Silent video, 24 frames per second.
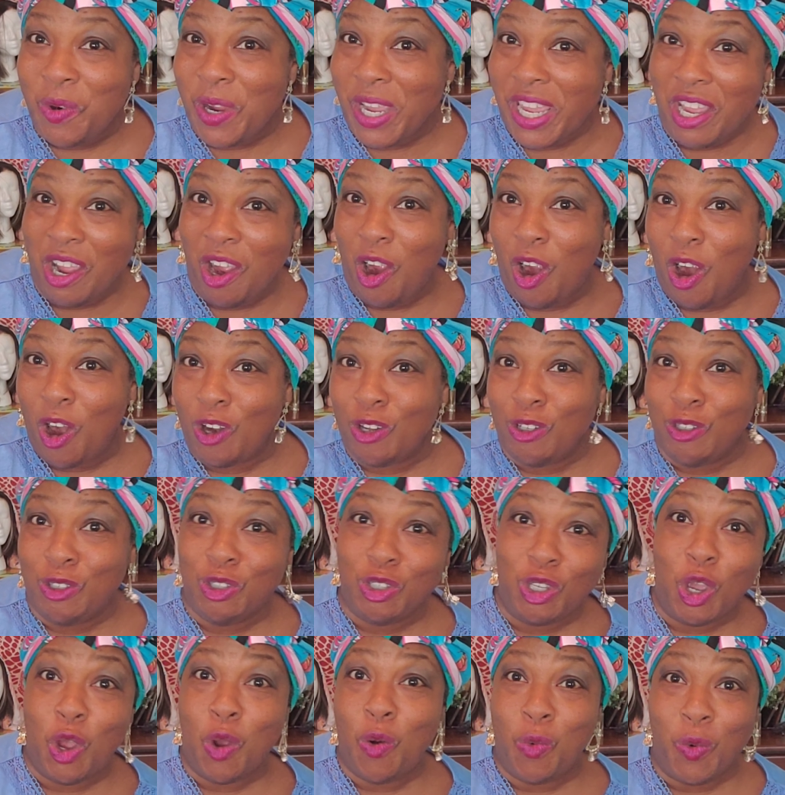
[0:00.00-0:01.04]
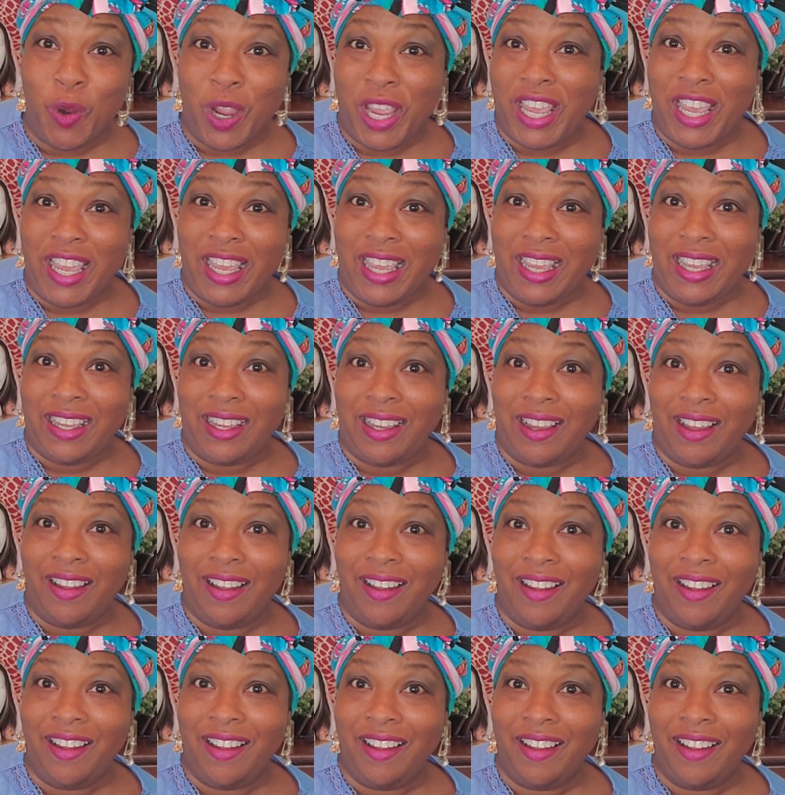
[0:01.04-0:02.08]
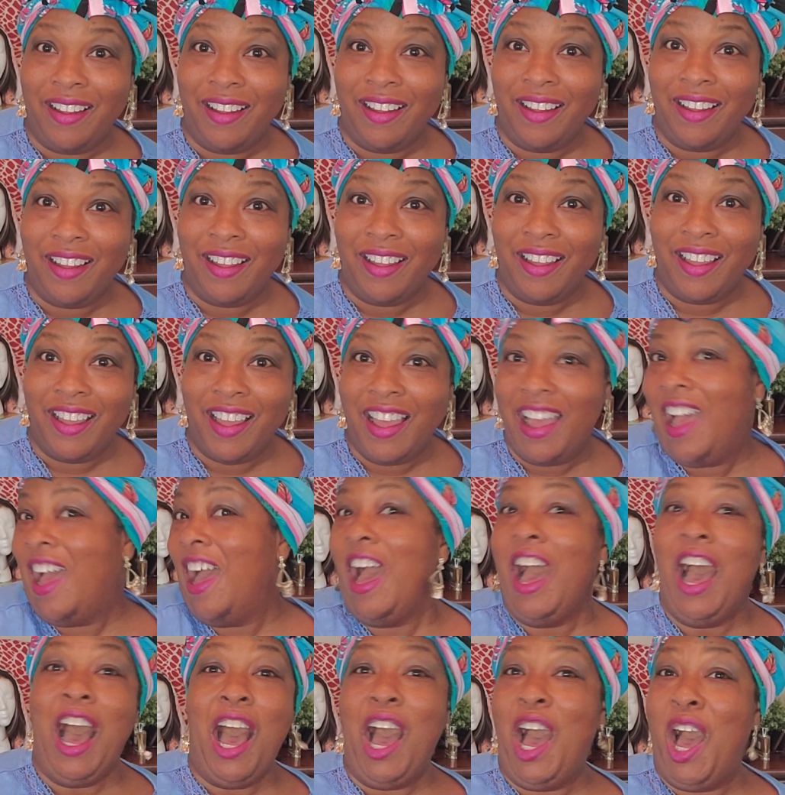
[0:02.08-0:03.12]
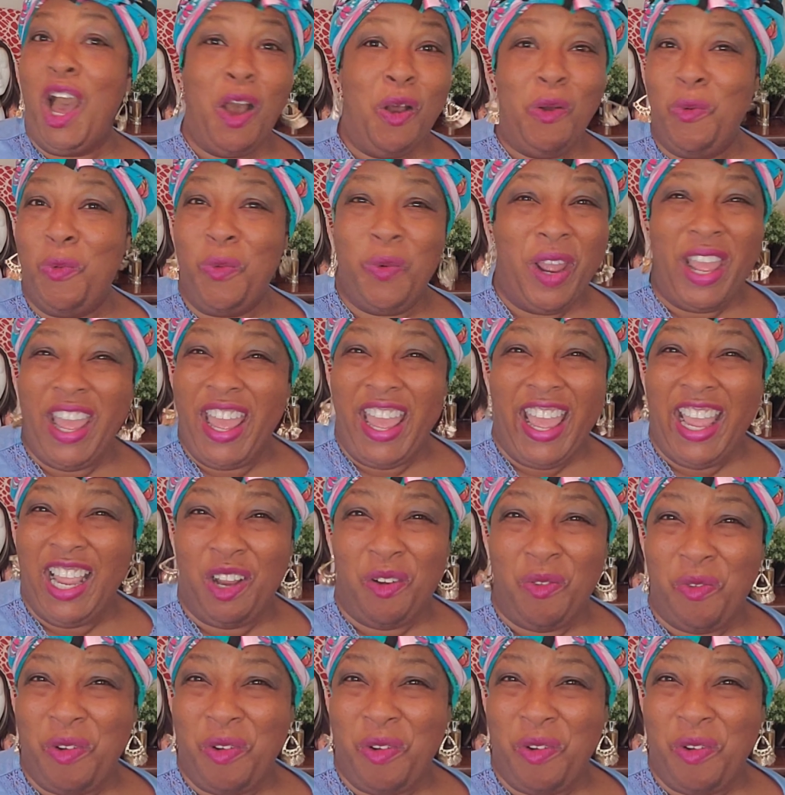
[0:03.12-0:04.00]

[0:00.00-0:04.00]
we are doing a wig